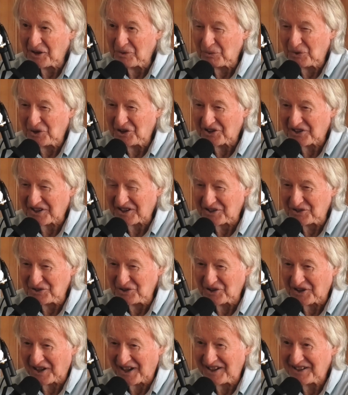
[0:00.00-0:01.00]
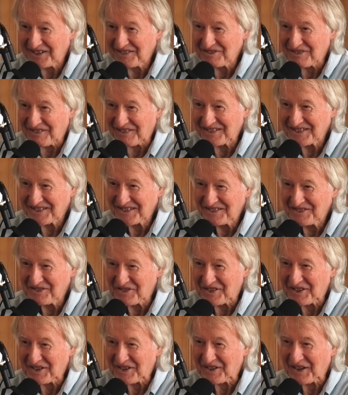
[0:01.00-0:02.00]
And were they good, eh?
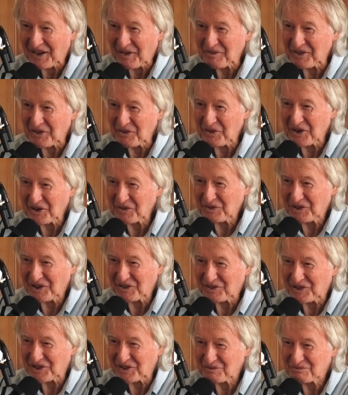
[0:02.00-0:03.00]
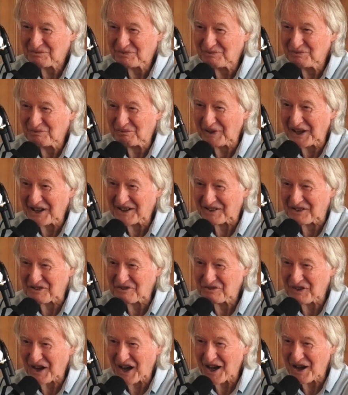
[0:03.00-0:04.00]
I mean, what, what, what better?
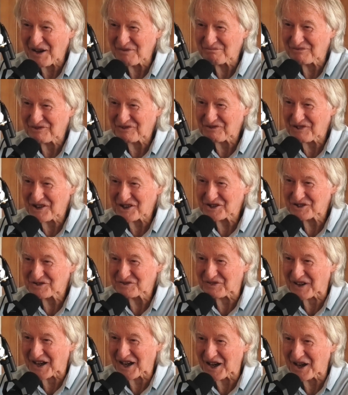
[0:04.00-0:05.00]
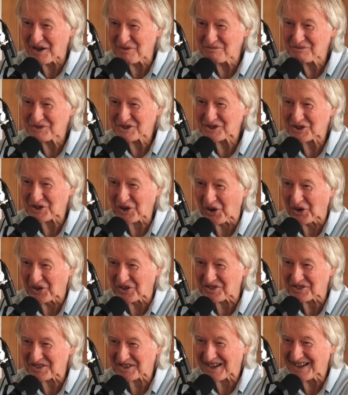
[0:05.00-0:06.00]
Farm, fresh farm
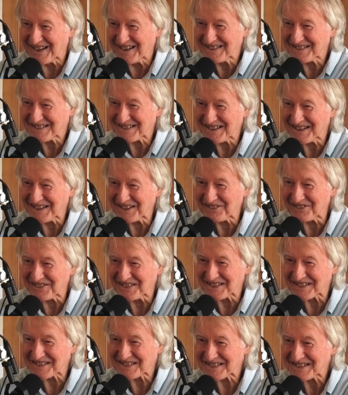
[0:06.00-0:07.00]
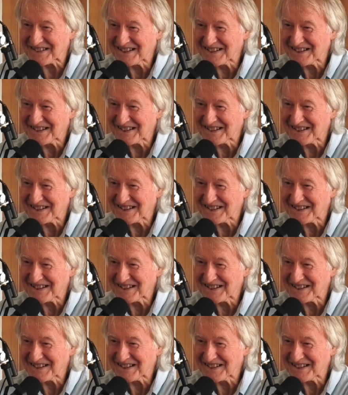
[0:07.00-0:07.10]
scones, eh? Gee whiz.